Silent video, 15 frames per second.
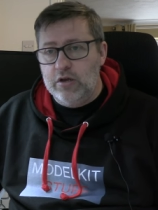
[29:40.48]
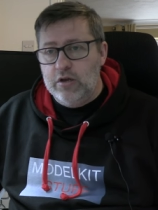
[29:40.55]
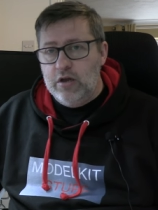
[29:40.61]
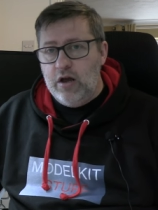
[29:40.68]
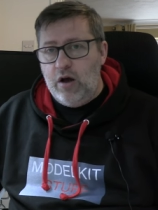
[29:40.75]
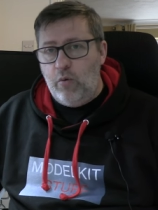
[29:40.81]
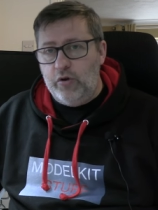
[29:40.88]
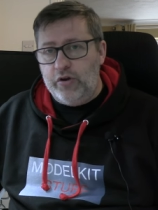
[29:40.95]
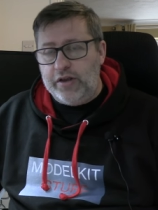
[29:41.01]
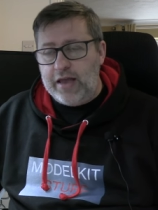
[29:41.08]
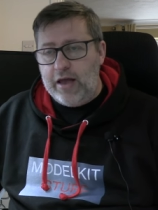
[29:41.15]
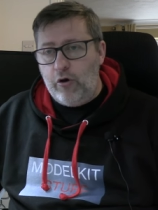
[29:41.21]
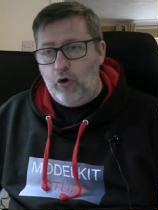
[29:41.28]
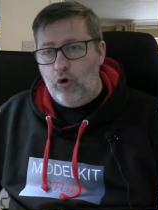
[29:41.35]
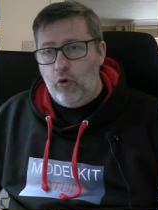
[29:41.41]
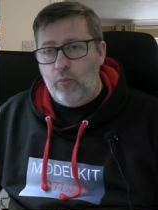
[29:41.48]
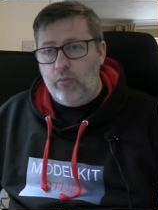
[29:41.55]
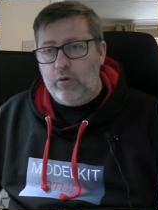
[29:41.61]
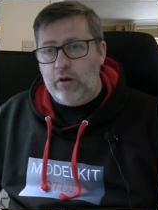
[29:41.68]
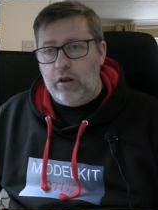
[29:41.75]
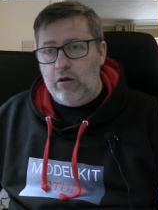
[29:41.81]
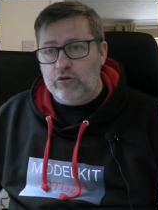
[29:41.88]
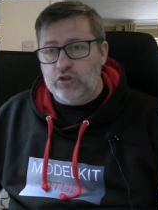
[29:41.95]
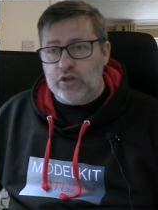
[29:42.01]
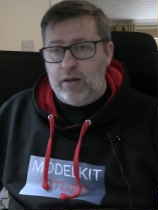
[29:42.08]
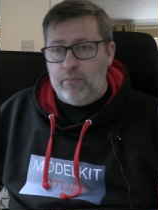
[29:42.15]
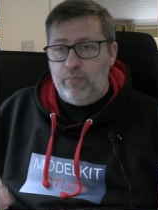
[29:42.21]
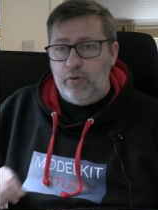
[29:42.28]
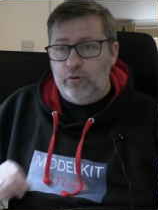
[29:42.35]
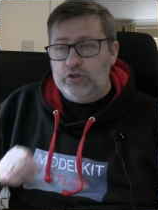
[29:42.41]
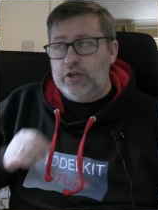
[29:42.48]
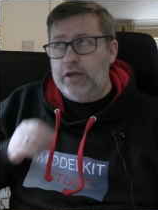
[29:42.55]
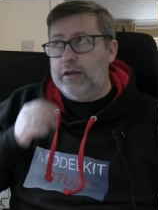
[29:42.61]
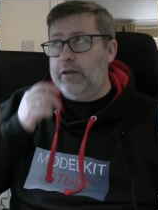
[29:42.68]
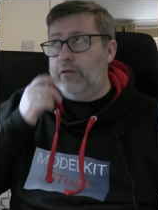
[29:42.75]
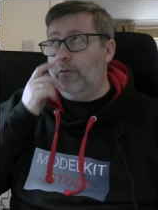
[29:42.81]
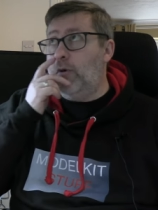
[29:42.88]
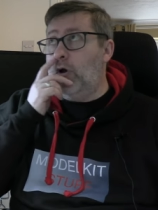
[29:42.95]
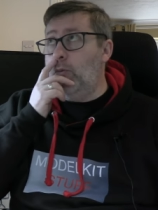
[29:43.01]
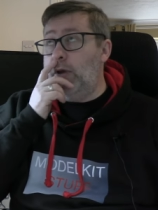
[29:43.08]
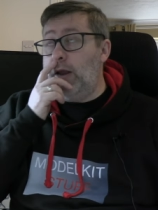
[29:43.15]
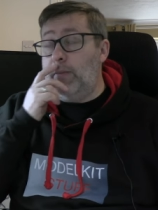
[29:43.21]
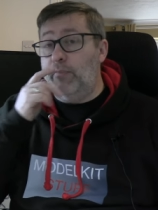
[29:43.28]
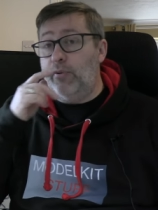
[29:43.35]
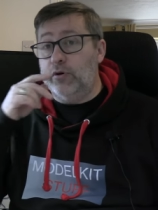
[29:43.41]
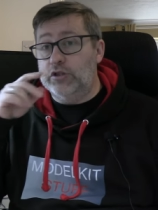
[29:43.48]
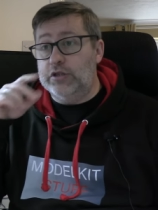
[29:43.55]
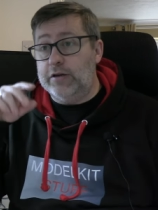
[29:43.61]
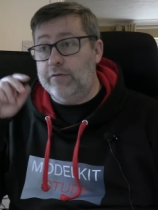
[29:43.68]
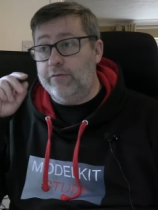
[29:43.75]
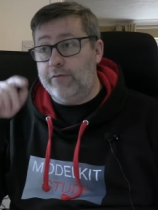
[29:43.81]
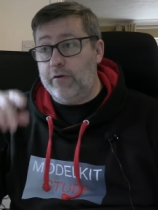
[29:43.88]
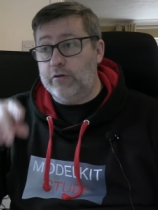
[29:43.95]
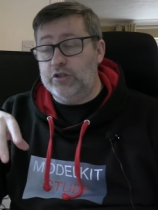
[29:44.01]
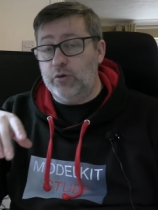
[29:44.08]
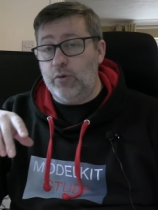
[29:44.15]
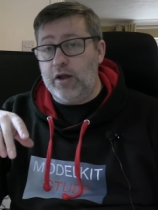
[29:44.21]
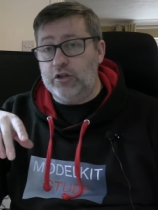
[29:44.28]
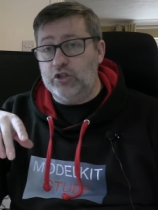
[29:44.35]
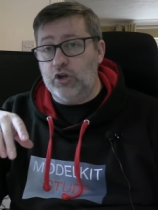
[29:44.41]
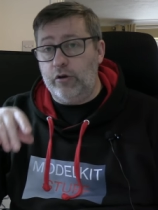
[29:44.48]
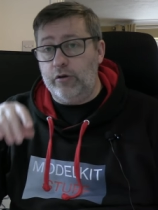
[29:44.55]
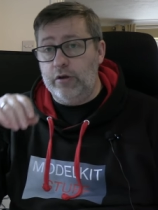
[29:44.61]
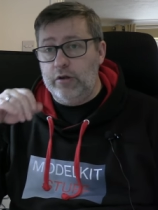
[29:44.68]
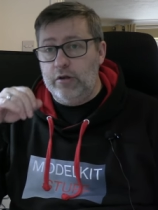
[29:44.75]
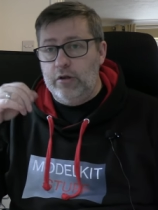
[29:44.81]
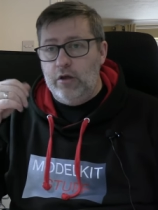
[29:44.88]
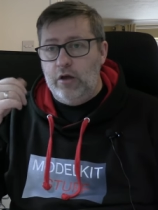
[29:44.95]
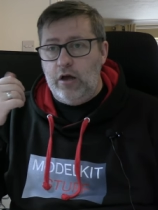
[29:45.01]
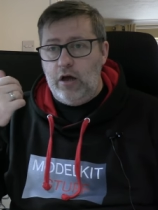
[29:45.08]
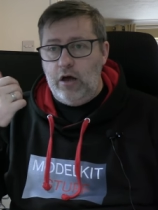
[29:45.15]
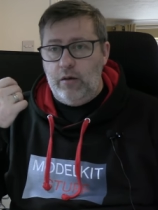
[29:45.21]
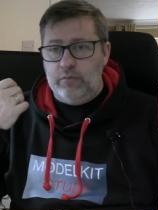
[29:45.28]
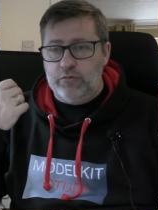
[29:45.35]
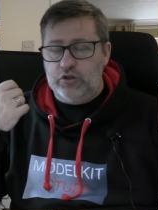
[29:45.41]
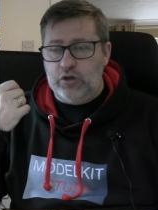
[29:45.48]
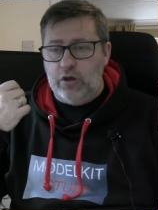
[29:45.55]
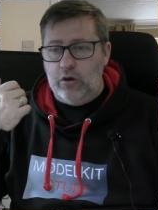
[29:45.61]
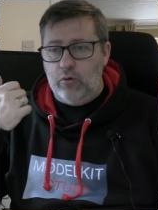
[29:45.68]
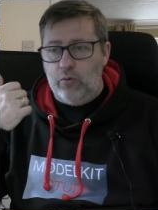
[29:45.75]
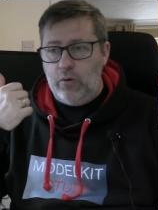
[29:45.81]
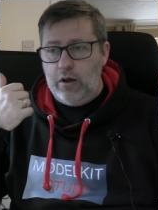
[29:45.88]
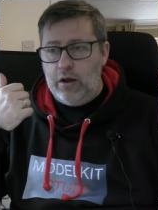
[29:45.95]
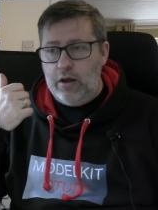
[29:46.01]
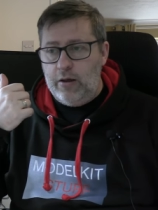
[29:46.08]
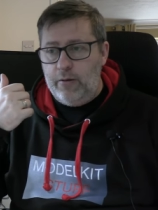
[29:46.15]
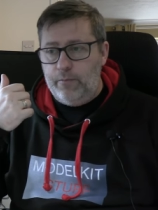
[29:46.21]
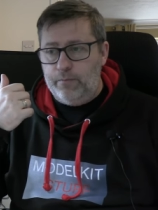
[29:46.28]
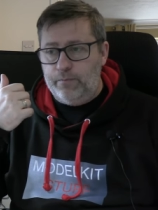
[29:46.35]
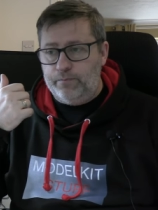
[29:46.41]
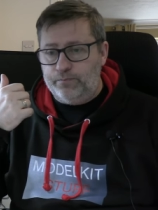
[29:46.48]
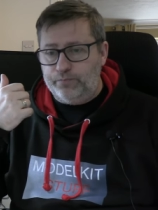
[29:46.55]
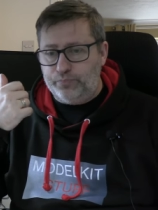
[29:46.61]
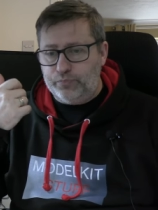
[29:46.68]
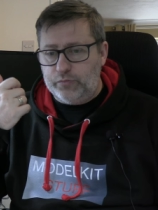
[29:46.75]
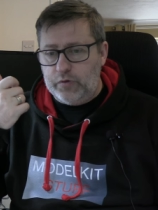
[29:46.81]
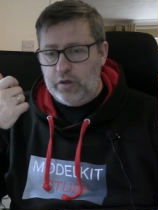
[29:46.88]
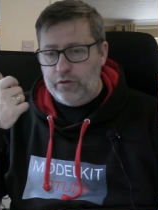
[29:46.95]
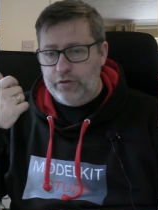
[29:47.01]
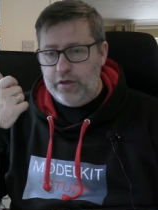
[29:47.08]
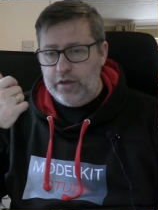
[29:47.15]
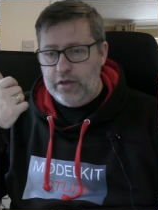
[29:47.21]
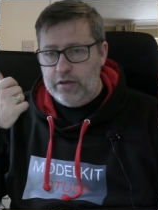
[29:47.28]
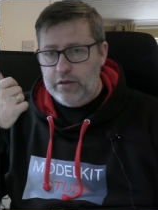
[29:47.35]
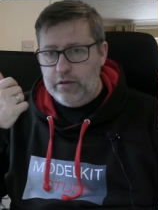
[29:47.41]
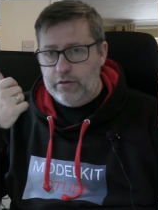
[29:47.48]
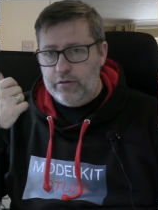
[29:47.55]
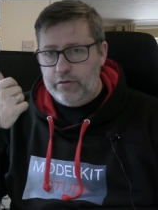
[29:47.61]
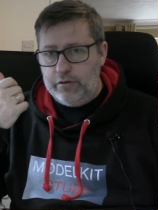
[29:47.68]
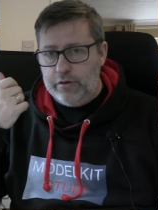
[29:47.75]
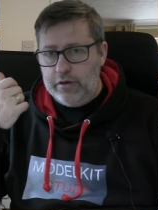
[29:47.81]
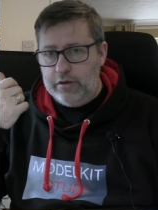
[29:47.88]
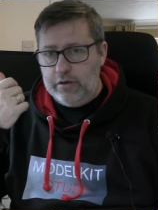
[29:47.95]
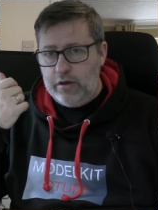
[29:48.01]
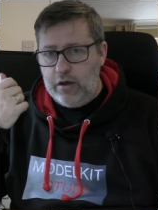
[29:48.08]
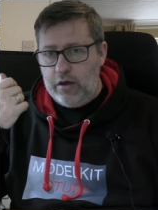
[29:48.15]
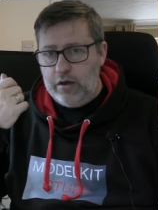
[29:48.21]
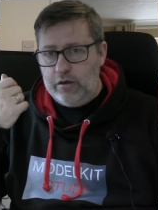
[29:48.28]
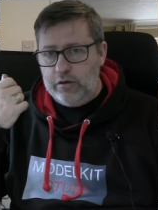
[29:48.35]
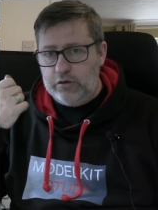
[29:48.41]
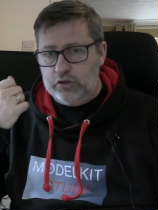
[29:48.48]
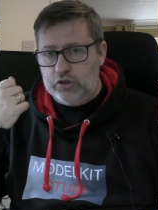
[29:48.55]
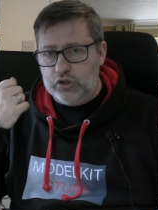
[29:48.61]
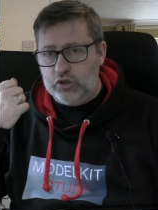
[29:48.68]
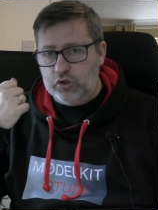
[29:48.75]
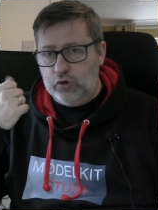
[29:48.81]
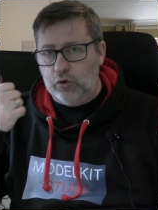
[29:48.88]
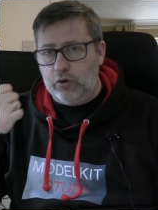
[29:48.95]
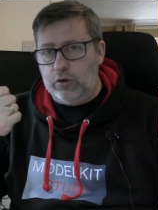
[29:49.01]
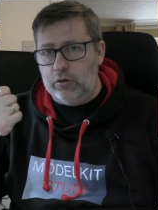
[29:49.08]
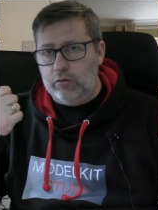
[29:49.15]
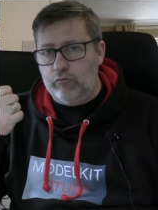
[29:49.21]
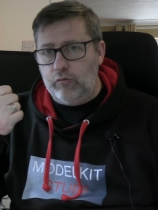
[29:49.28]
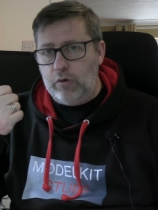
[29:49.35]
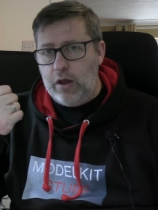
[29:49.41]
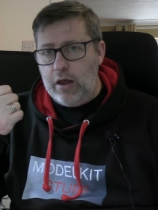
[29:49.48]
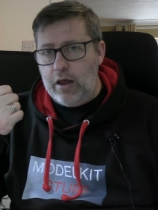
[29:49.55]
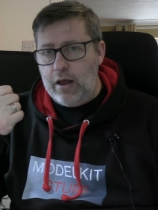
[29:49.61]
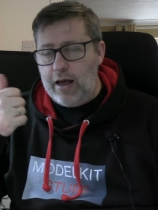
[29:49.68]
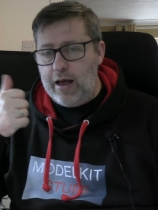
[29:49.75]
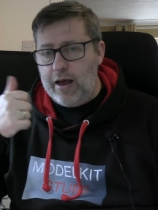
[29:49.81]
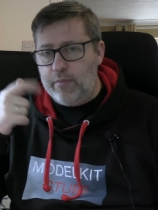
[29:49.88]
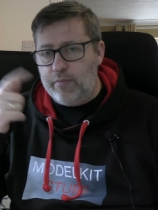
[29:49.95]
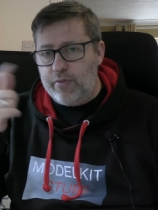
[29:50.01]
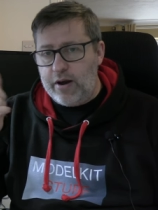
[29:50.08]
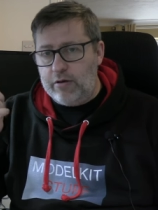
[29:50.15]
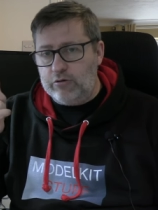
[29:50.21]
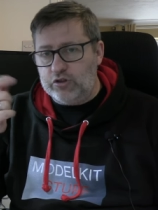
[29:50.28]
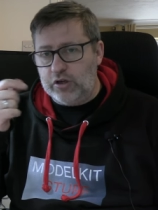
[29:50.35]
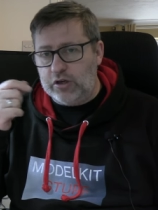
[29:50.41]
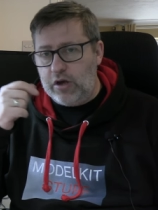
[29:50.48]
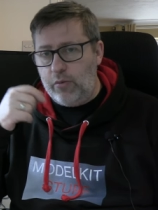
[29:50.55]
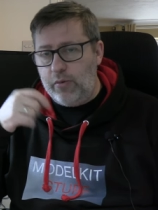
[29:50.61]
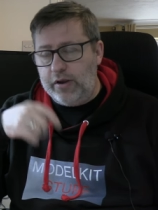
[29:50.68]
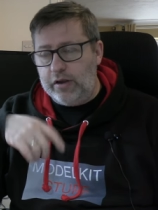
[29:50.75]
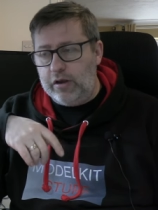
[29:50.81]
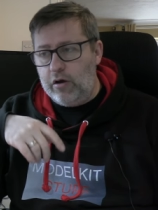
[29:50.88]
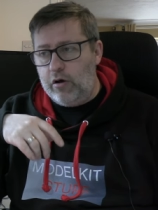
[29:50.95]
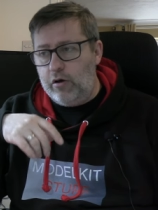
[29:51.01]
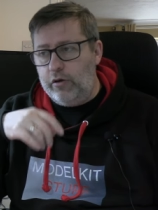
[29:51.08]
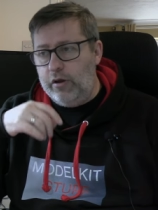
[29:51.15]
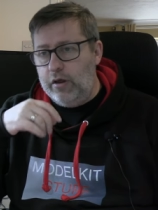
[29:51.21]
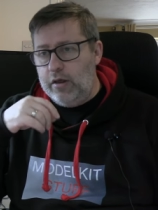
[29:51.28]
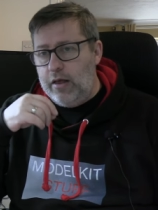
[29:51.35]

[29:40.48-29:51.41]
I want to get up close and put in, at the moment I'm putting photo etch on, um, so um, the, the uh, scuttle uh, eyebrows are going on,